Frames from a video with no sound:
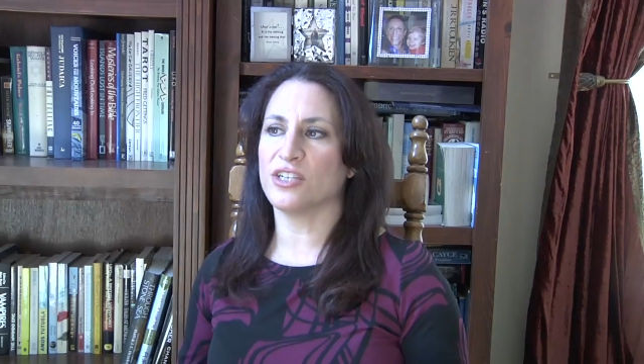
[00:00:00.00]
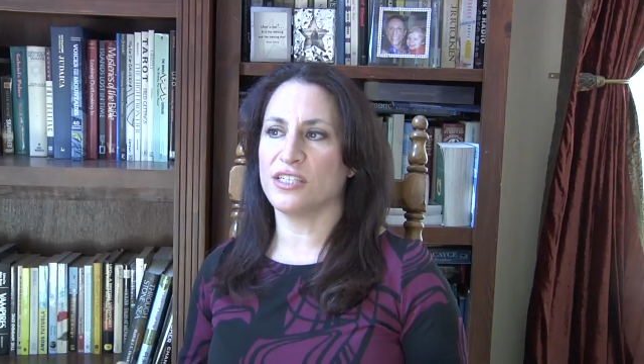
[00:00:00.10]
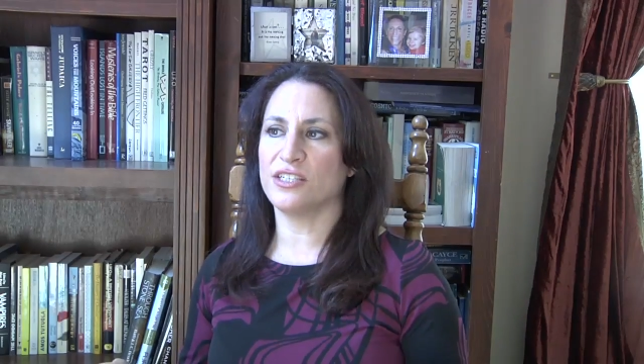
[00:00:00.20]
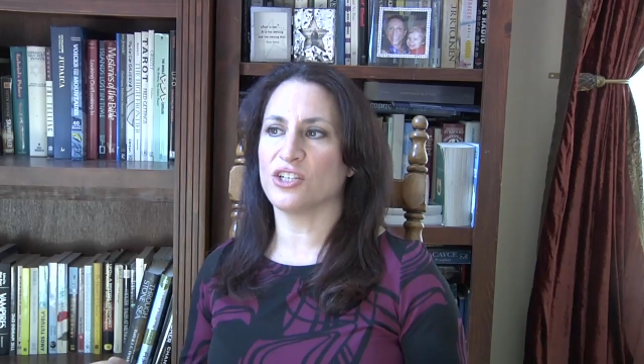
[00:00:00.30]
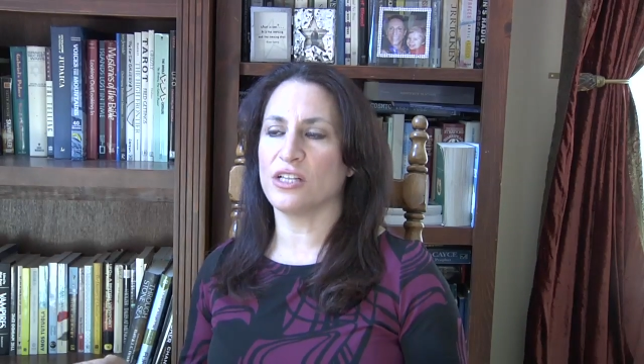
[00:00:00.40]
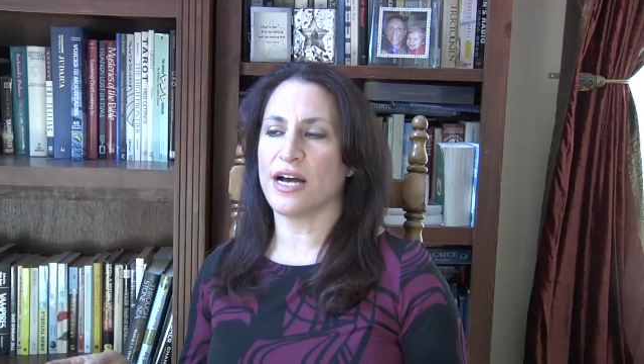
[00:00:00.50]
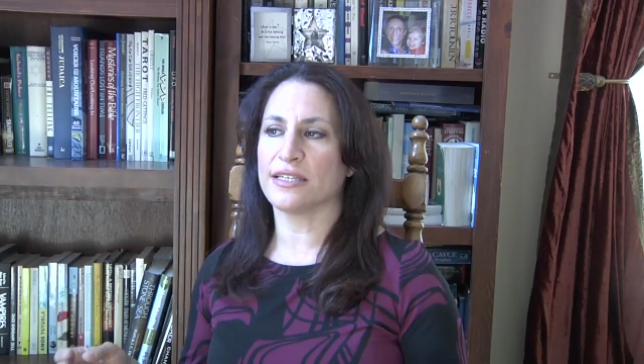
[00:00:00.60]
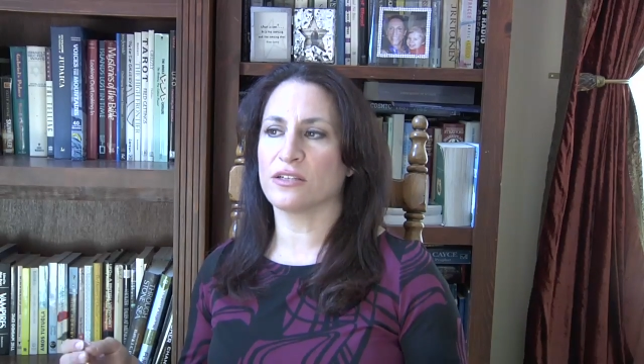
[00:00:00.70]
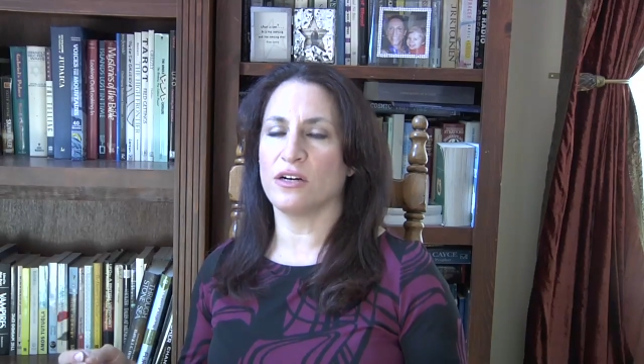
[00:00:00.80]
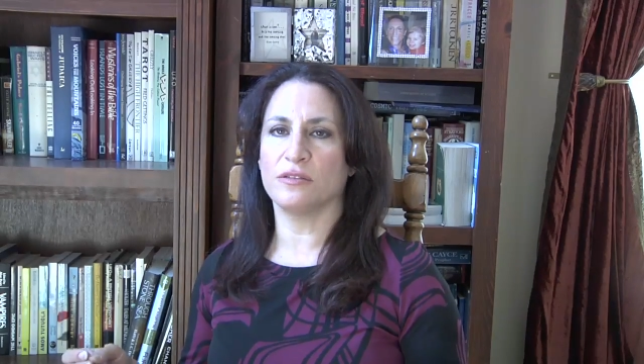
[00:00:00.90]
I teach a
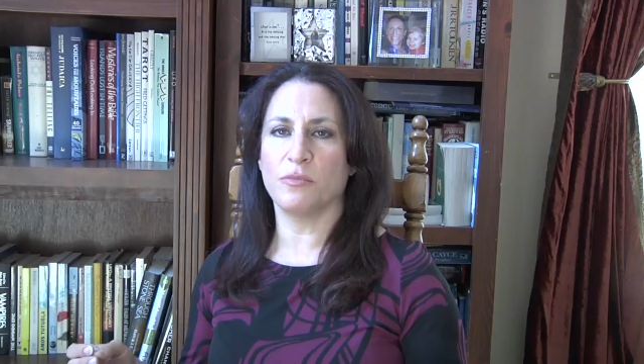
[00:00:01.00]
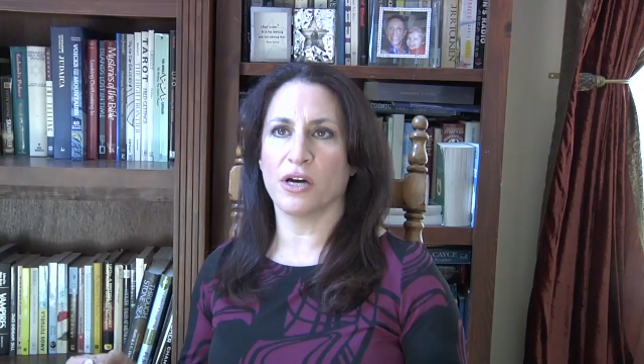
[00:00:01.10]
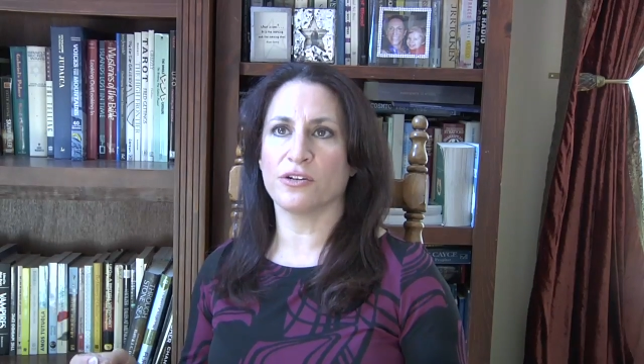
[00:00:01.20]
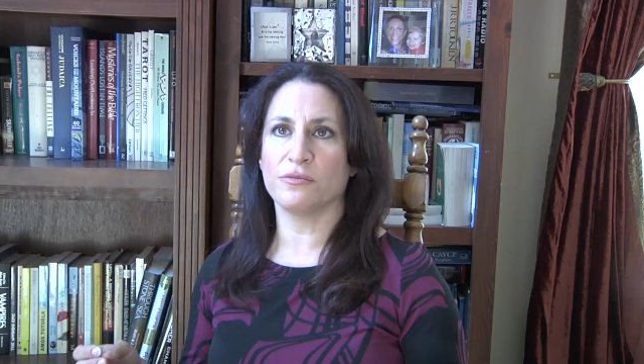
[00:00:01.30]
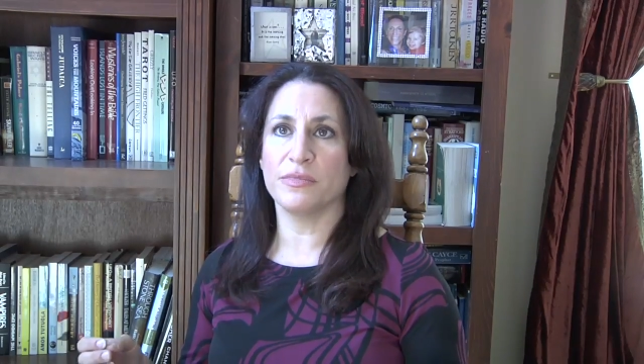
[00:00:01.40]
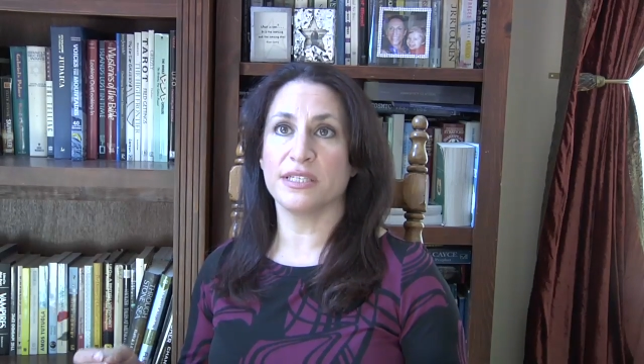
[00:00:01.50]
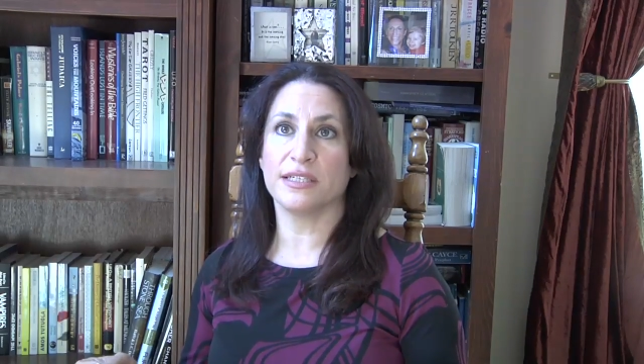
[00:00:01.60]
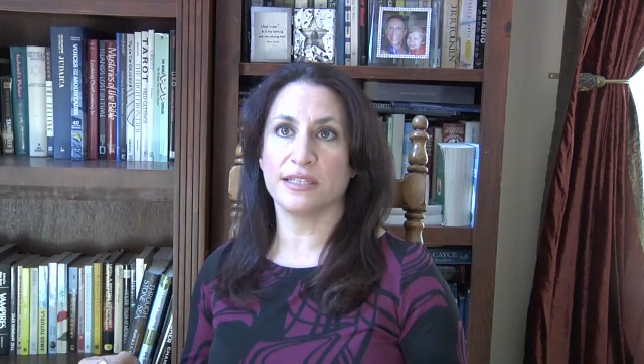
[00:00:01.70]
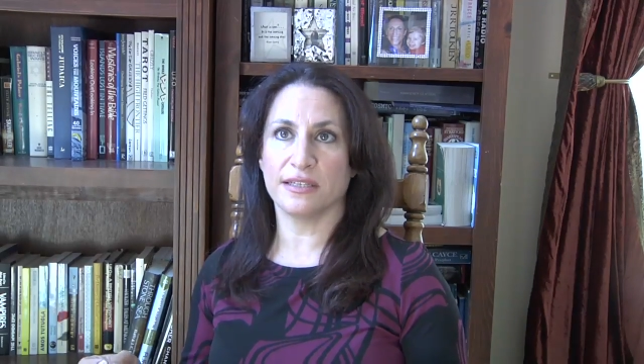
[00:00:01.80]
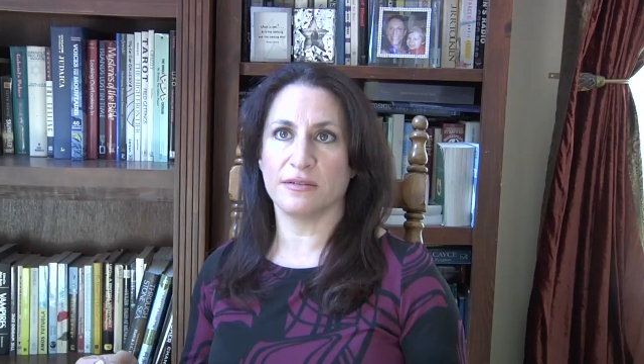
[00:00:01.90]
class called Modern
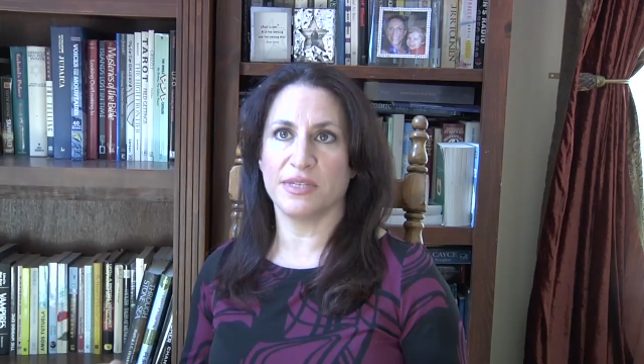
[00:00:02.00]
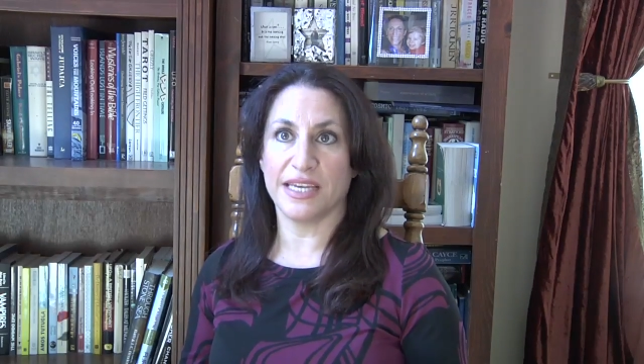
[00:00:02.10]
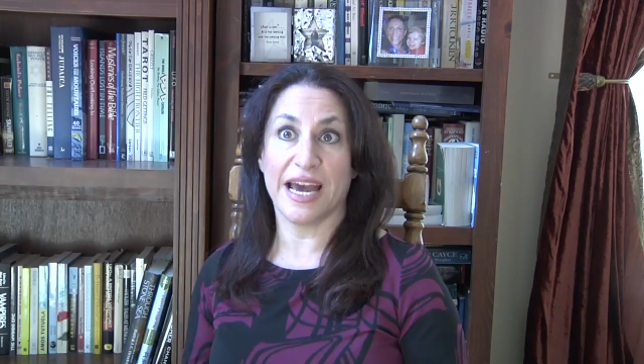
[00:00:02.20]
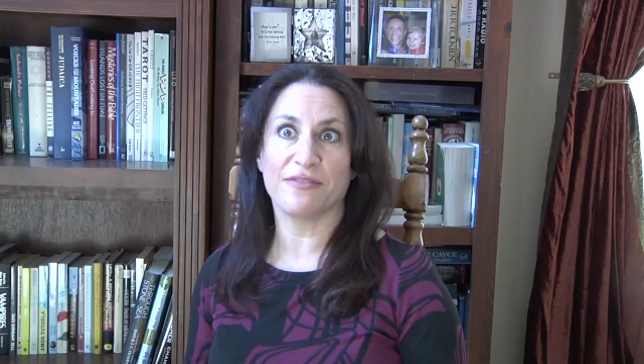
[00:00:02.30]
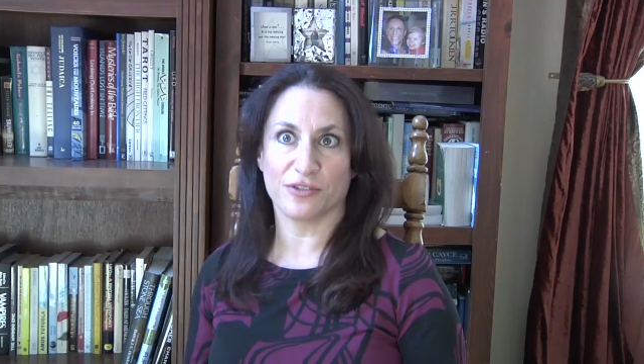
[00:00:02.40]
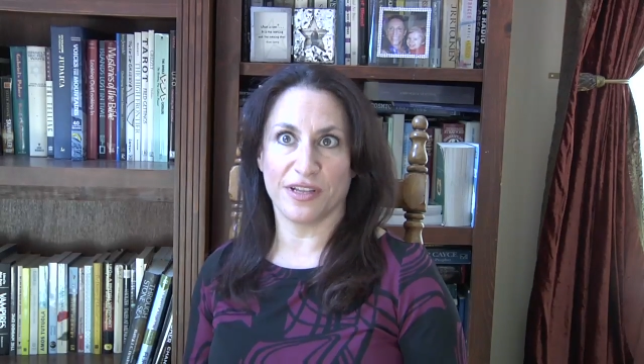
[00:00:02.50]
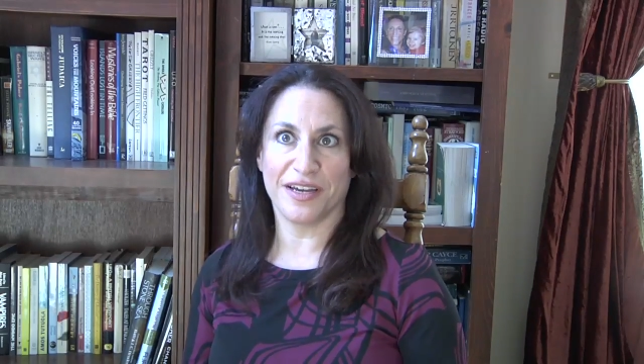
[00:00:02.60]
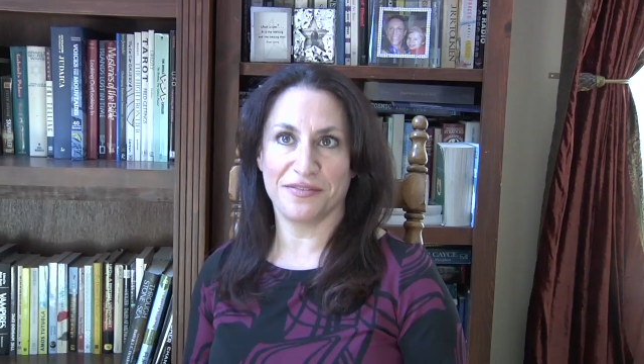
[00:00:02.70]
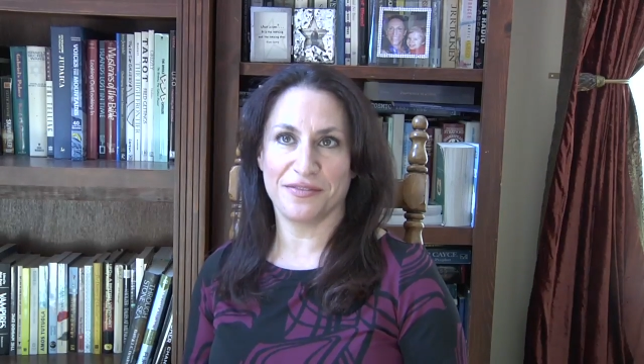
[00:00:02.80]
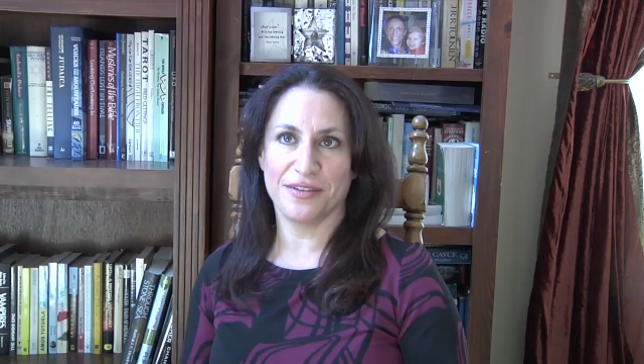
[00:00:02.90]
Mysticism in the
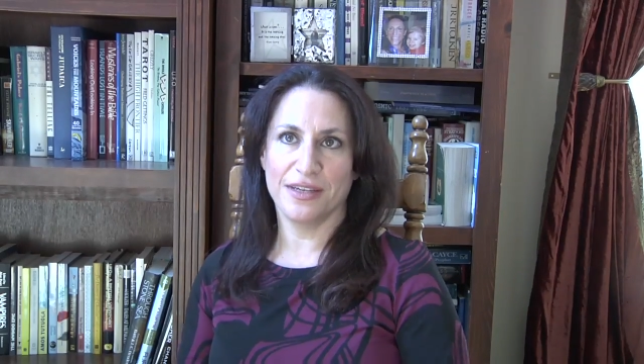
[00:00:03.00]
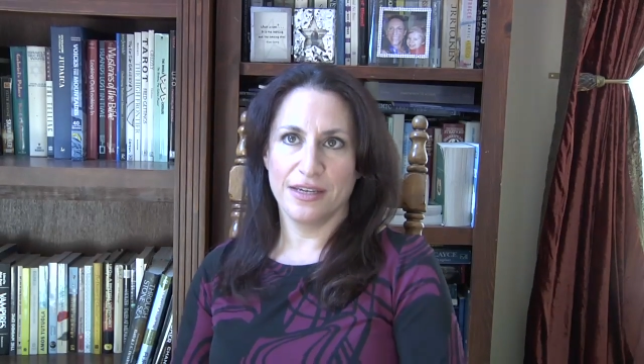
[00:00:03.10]
Afterlife,